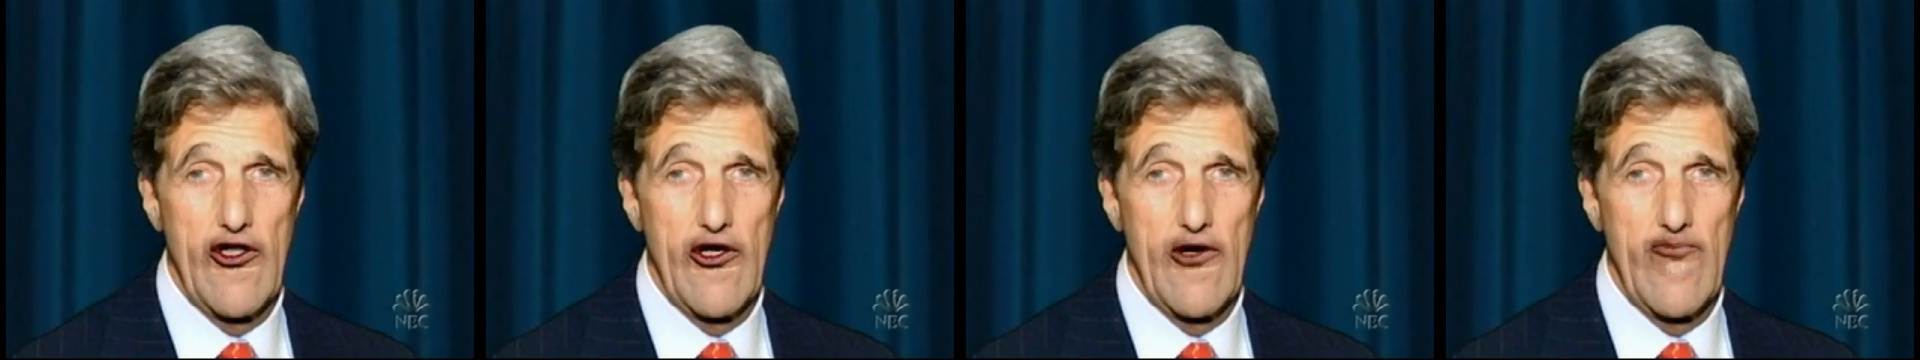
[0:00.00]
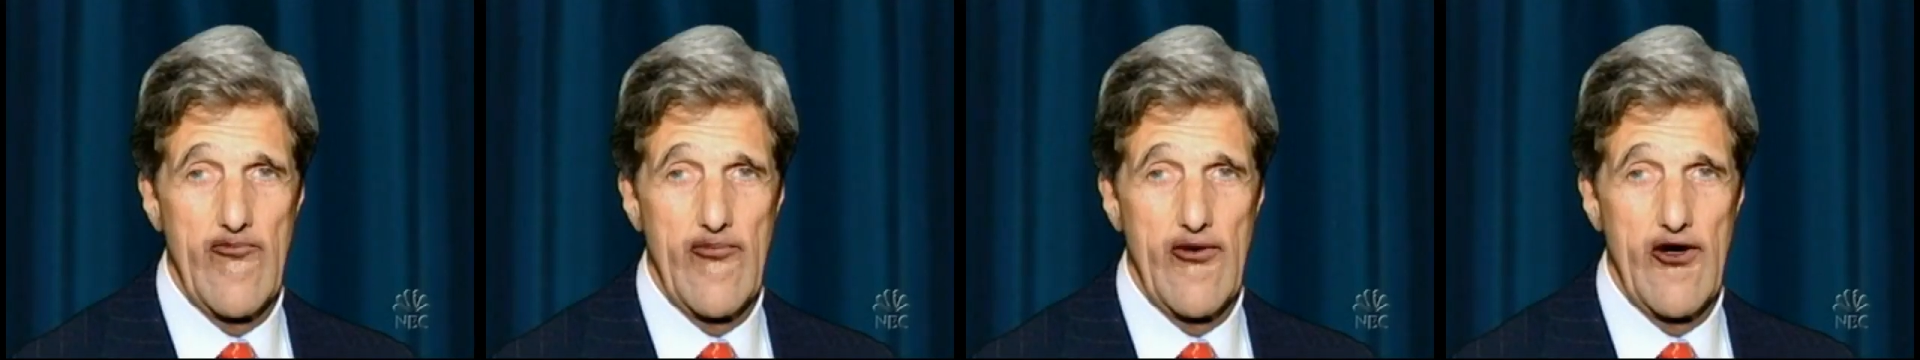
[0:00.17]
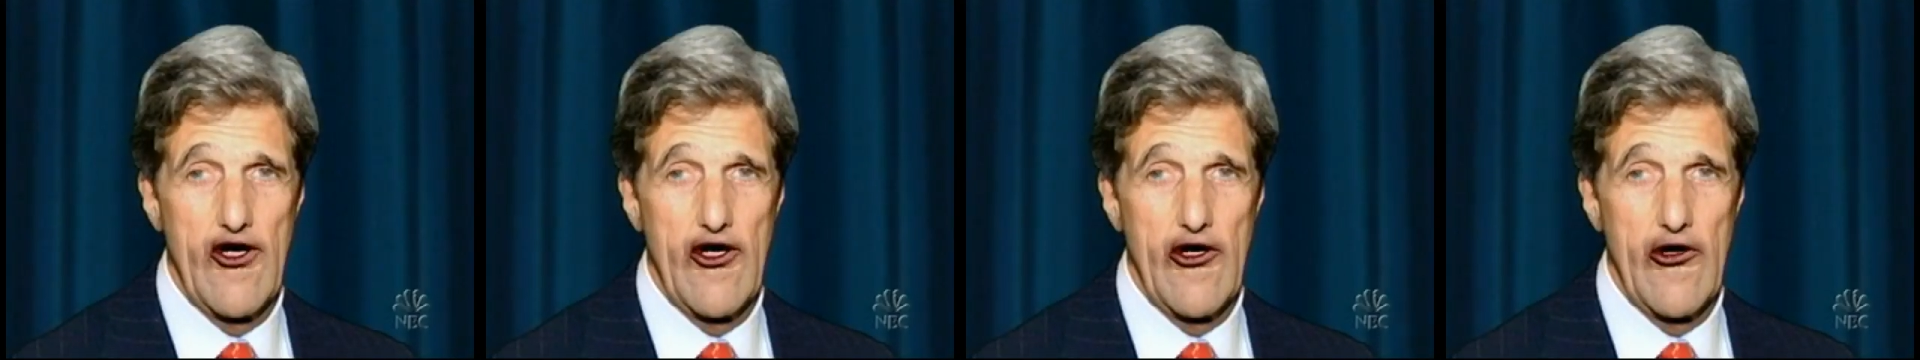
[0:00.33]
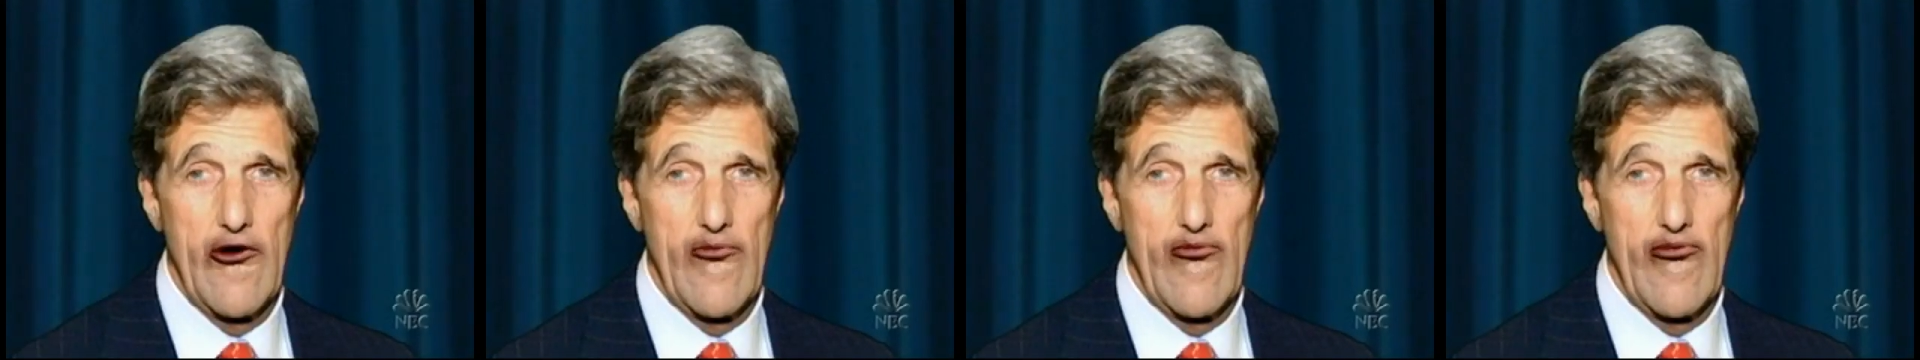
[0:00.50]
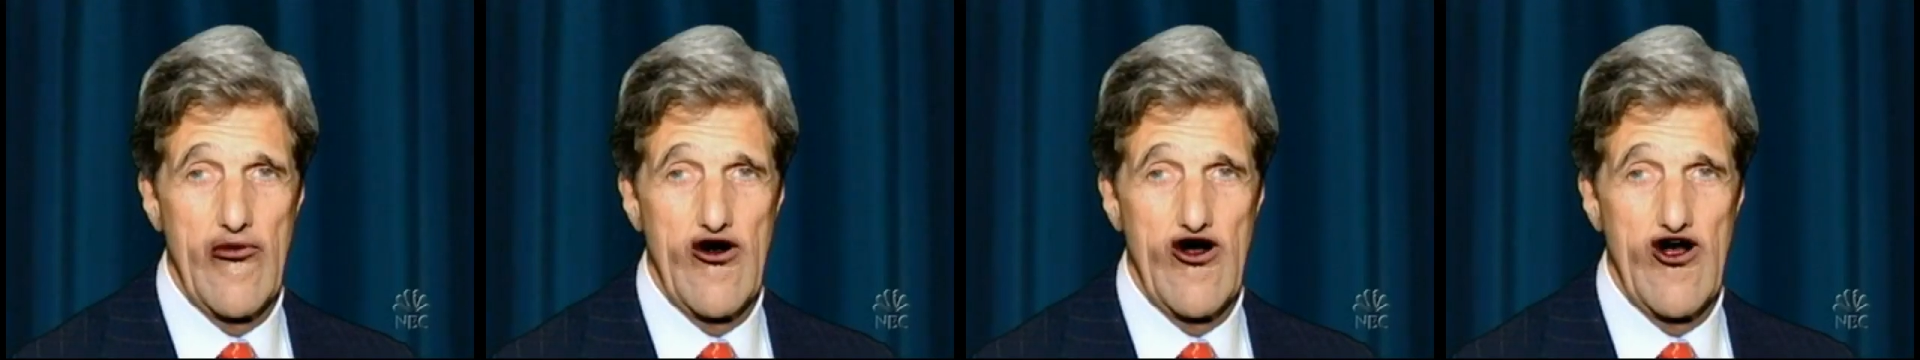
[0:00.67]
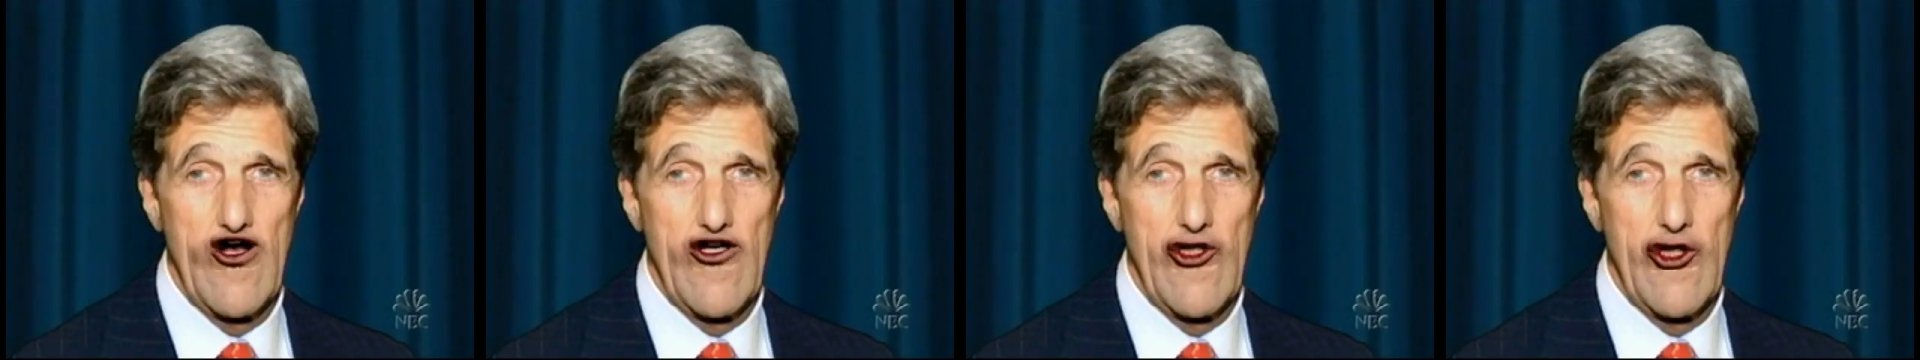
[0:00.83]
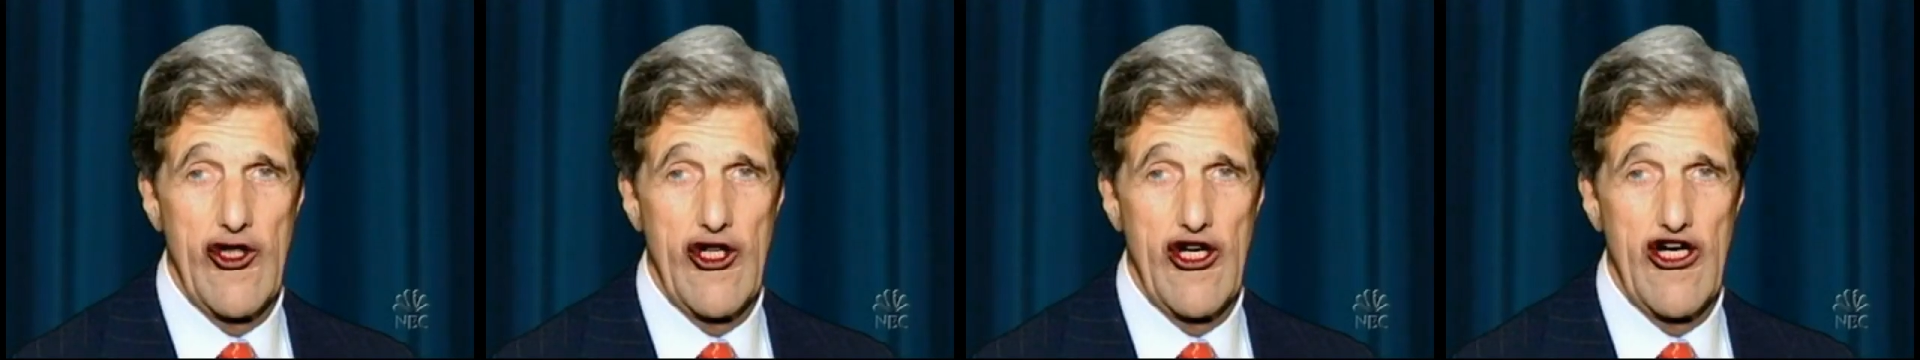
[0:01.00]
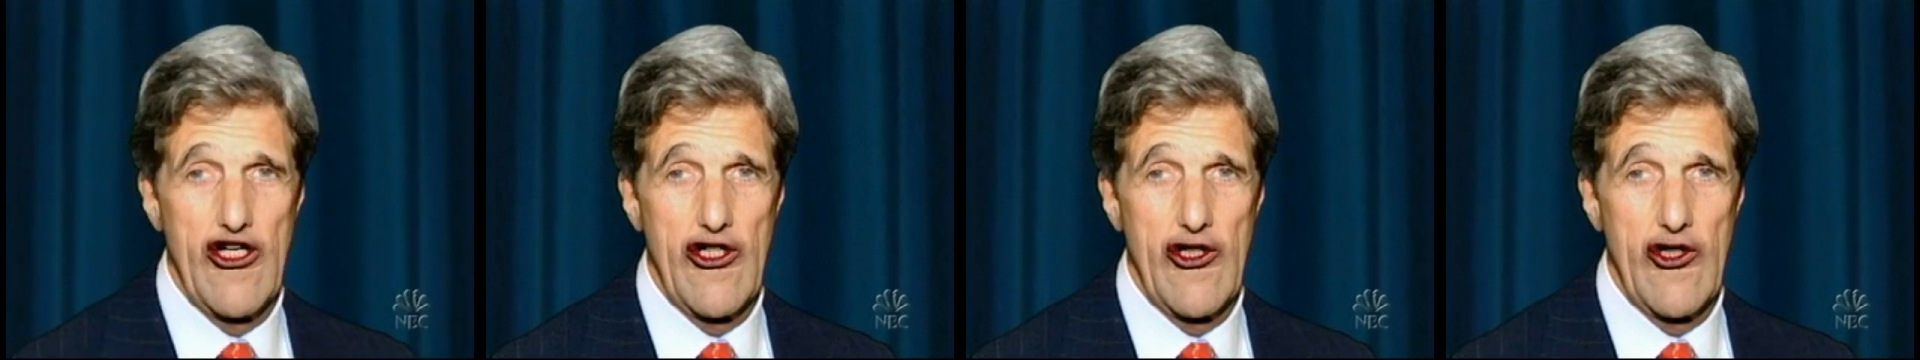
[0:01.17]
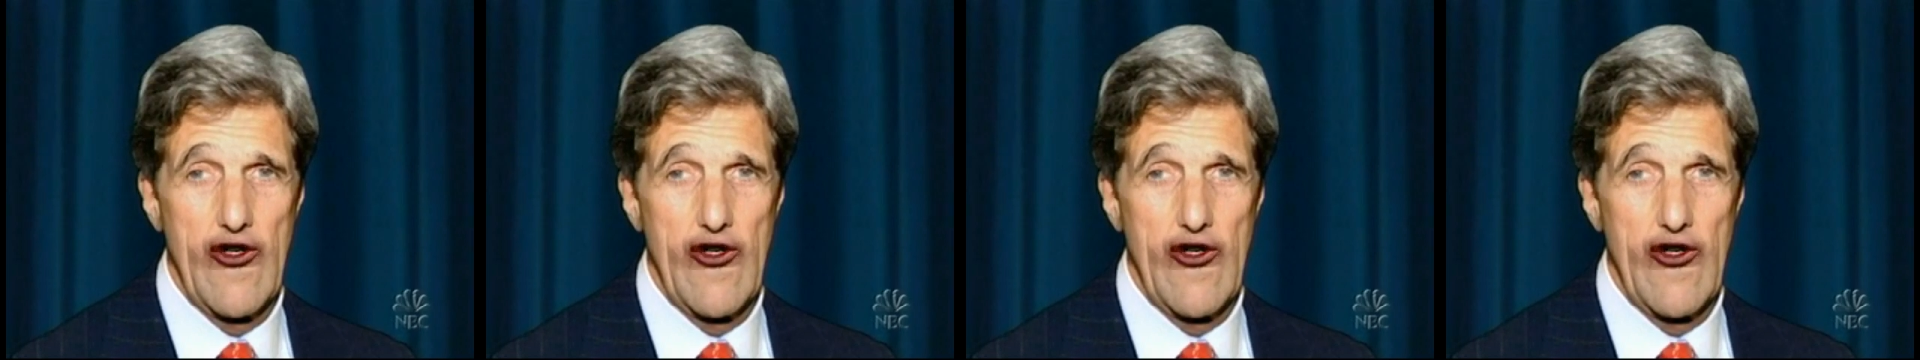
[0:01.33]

appeal process